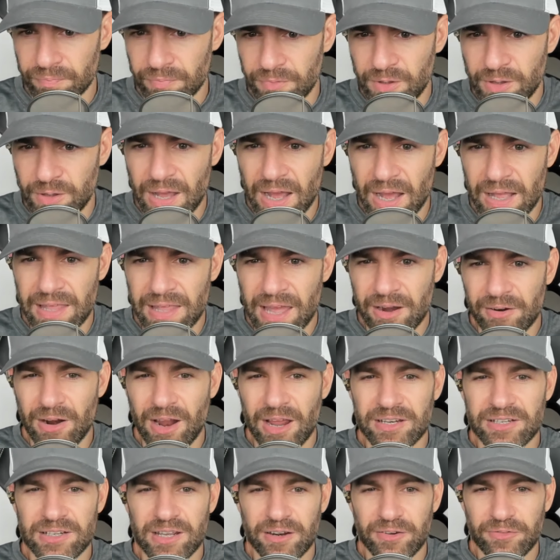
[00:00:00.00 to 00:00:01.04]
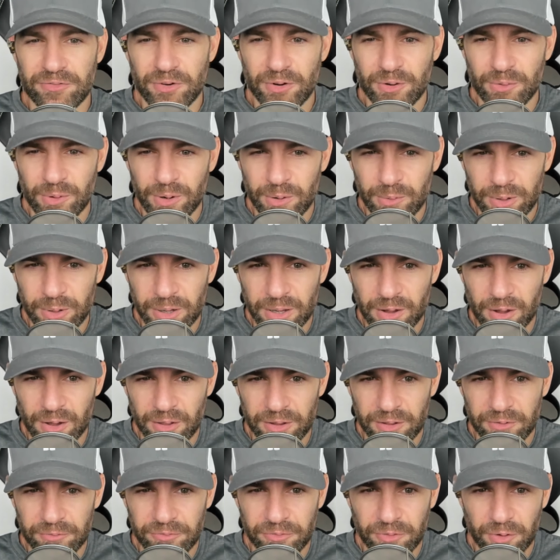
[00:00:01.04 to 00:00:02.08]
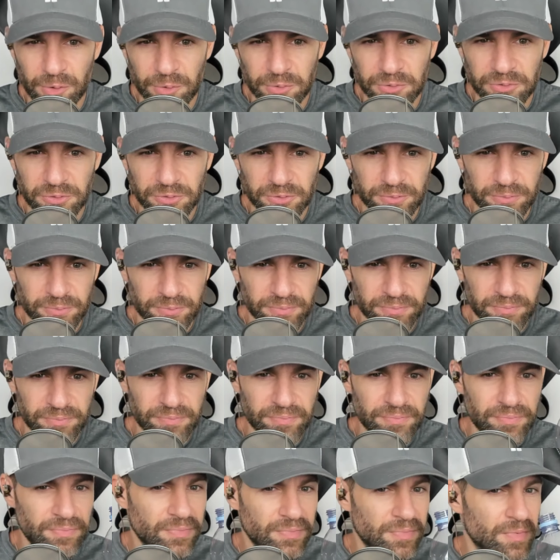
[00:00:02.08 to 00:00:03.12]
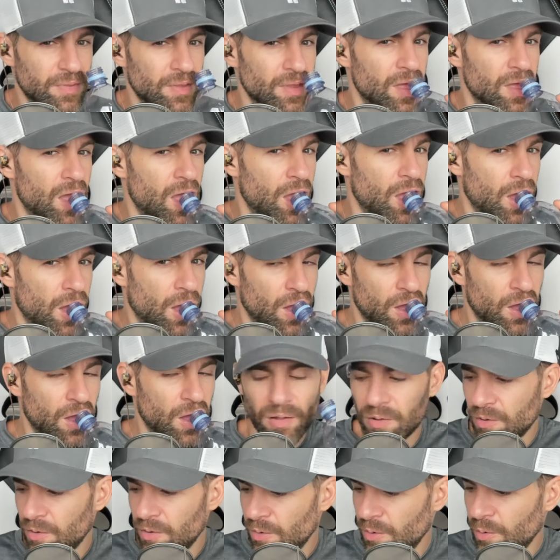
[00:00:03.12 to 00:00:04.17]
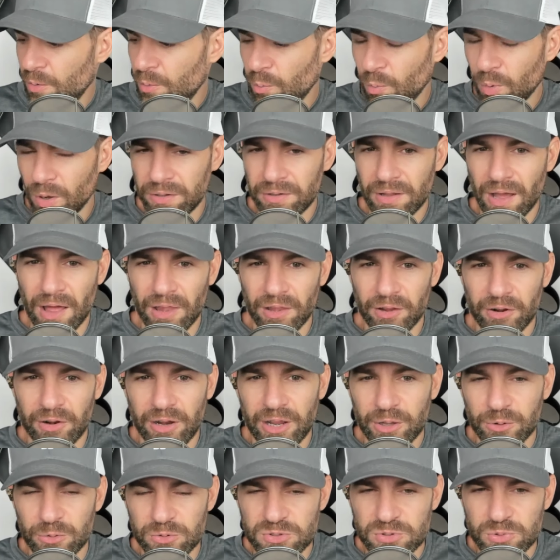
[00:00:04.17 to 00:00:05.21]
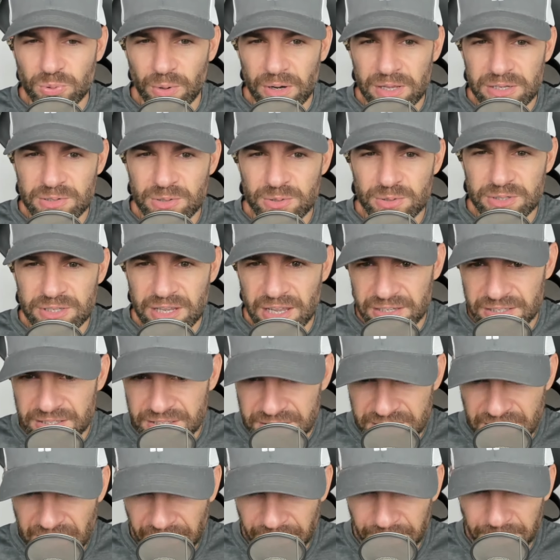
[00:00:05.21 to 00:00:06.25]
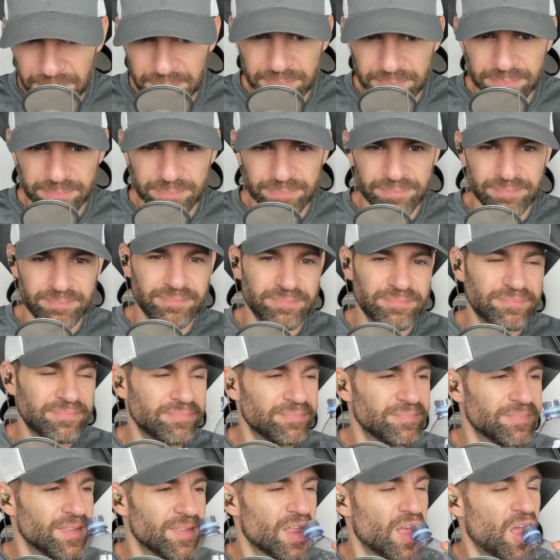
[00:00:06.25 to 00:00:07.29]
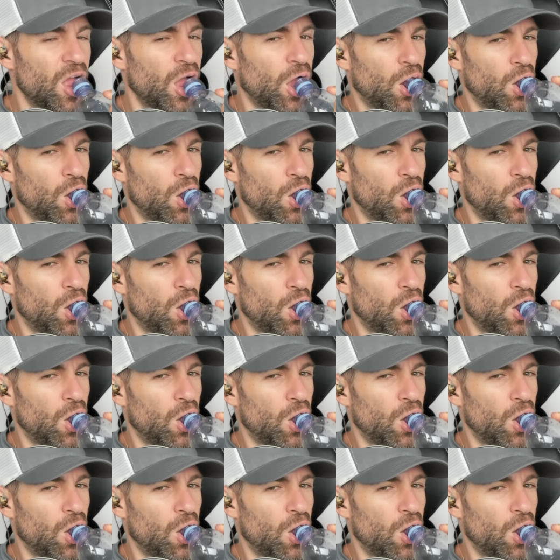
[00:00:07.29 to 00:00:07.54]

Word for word: You got that right, Jennifer. What do we call them, folks? We call them core. $1 equals 22 cents. Tell them. We call them